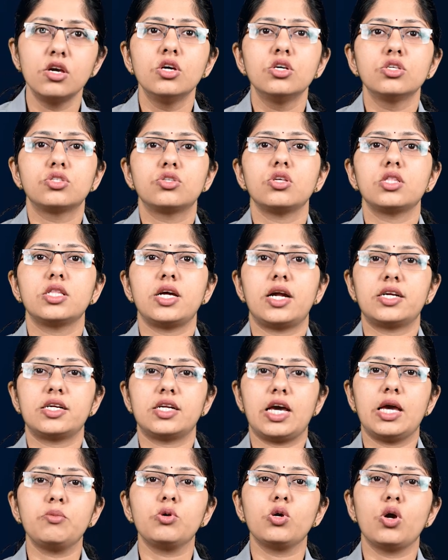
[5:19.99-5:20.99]
So, that
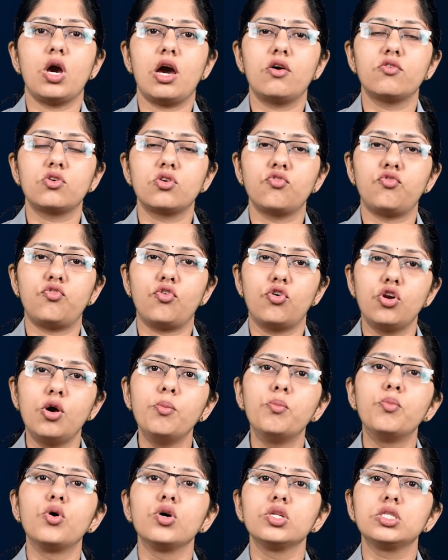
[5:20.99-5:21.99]
time you have to follow
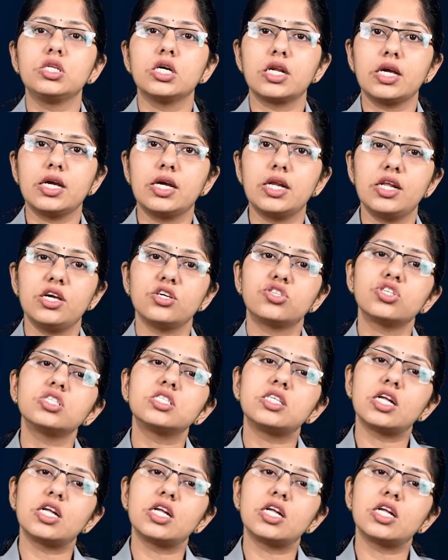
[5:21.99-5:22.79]
both the regulations